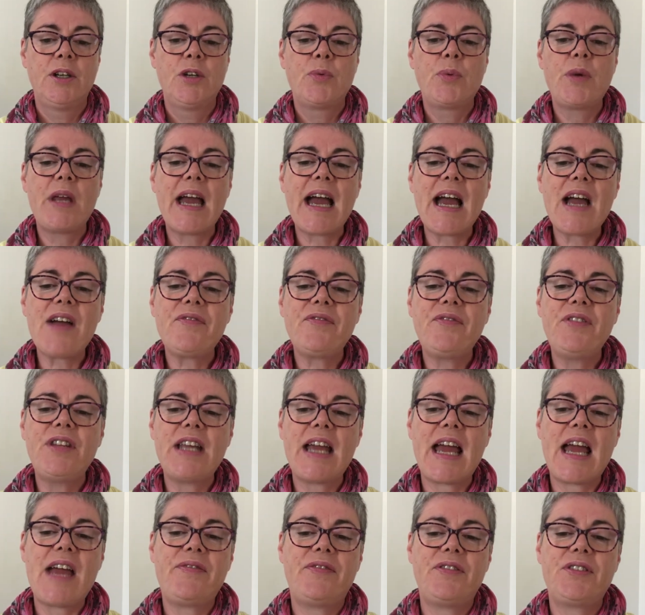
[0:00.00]
We have
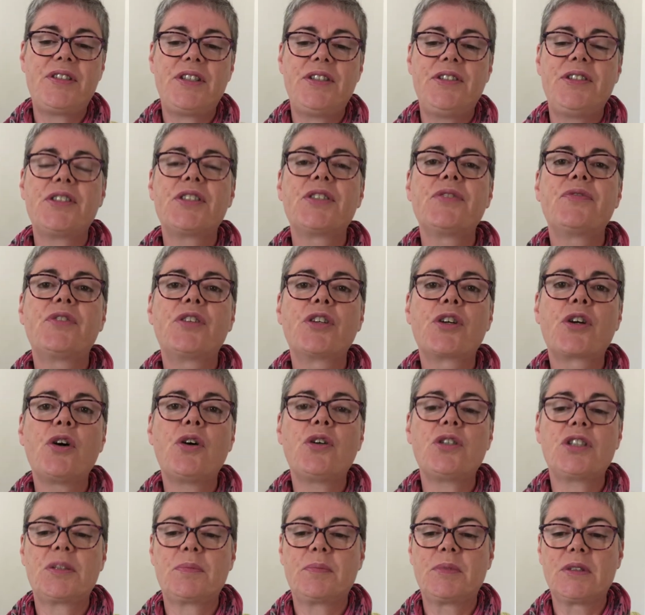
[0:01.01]
the evidence of the
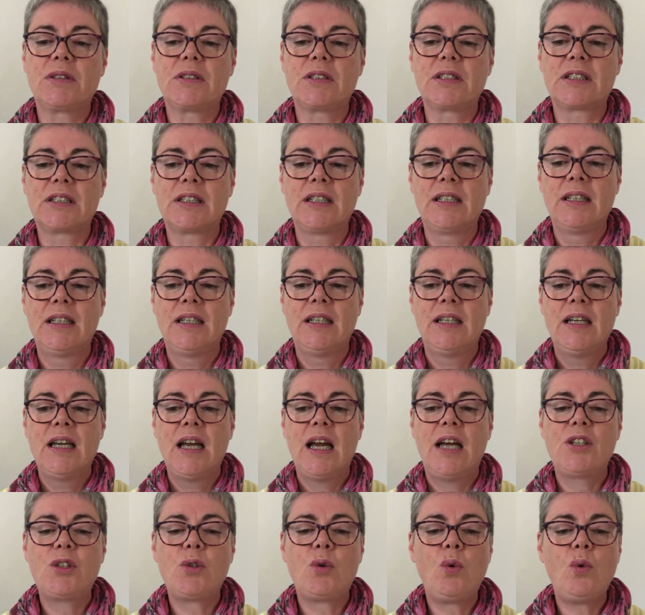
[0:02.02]
Gospels
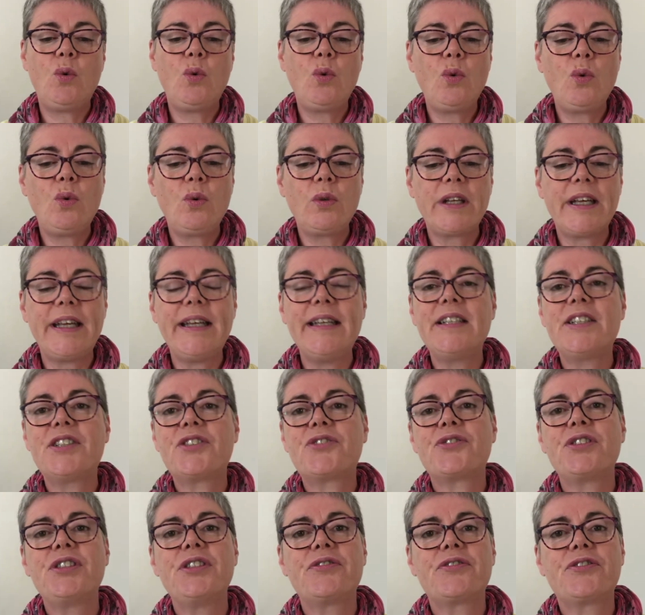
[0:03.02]
and all the
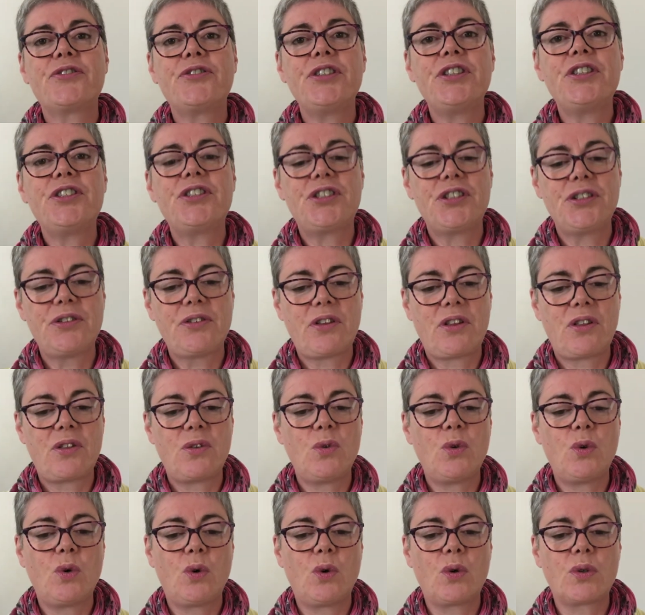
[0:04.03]
history of Christian
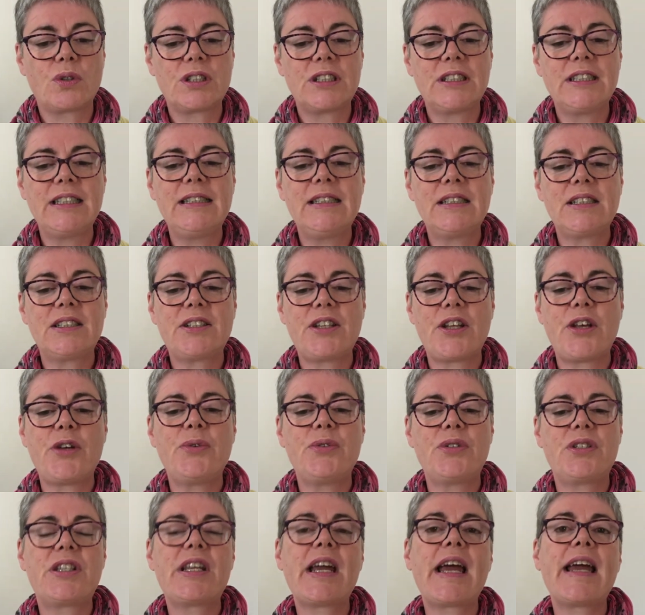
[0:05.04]
thought since
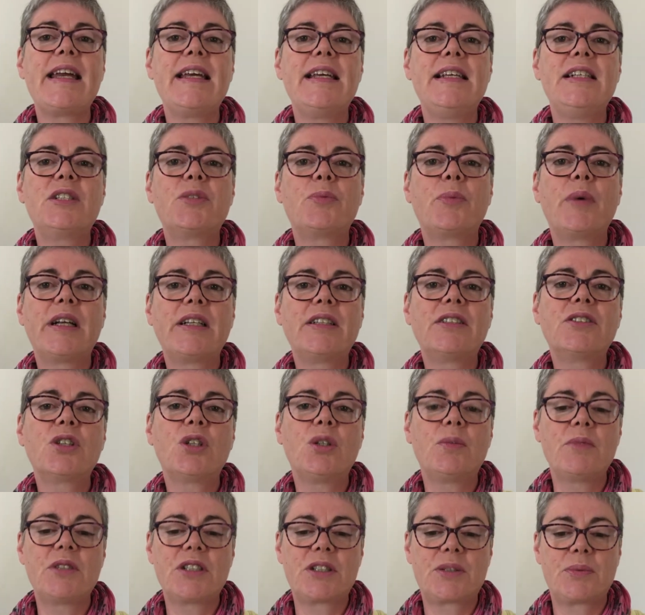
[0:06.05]
those days when
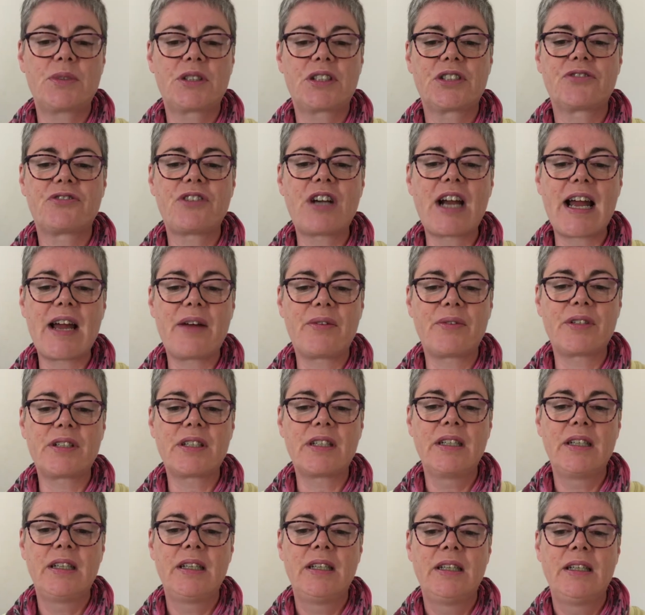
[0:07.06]
Thomas was around,
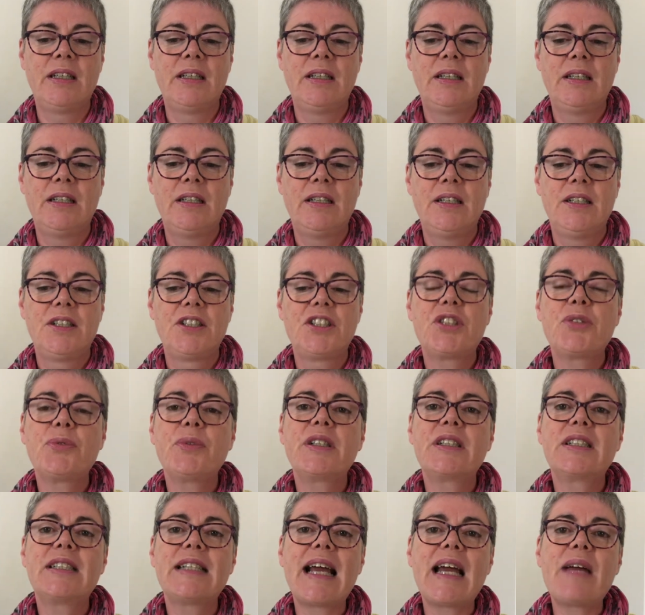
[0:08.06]
to
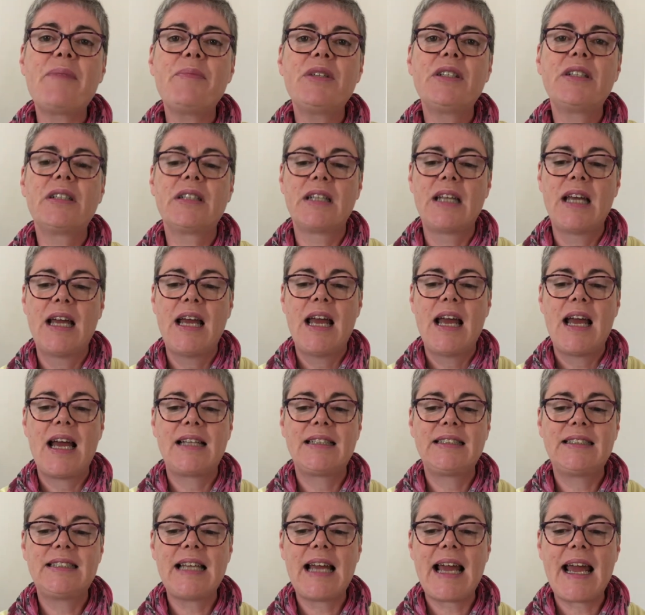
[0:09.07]
examine
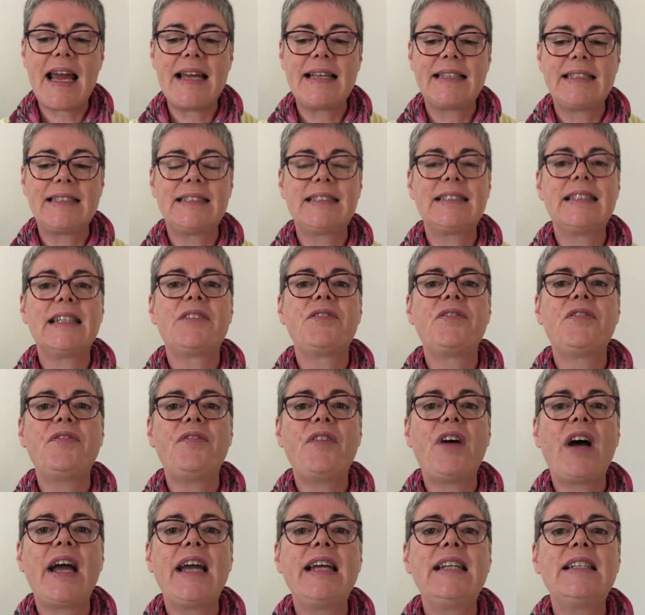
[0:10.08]
and test and
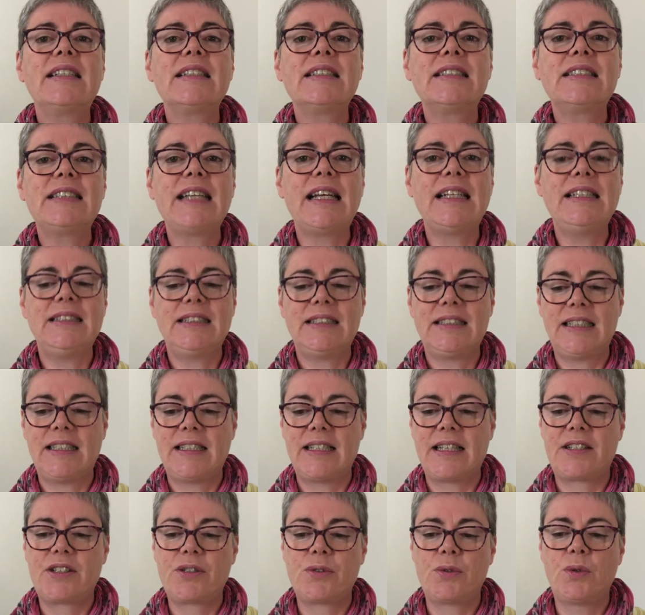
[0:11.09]
find a sense in
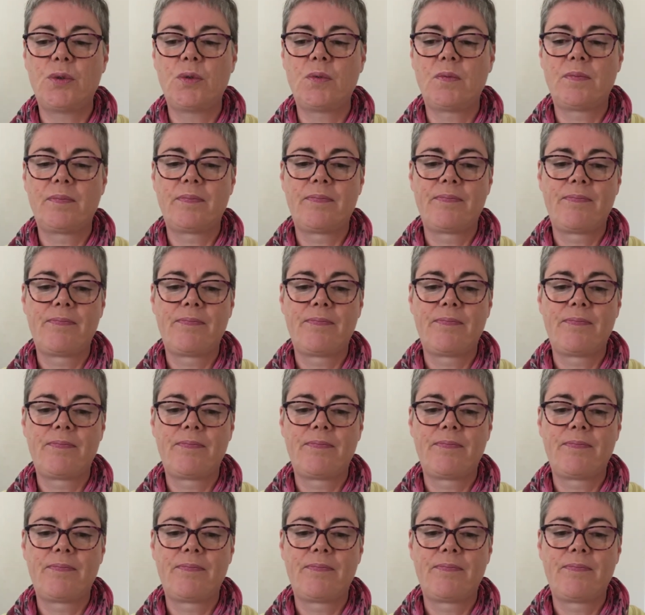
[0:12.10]
it all.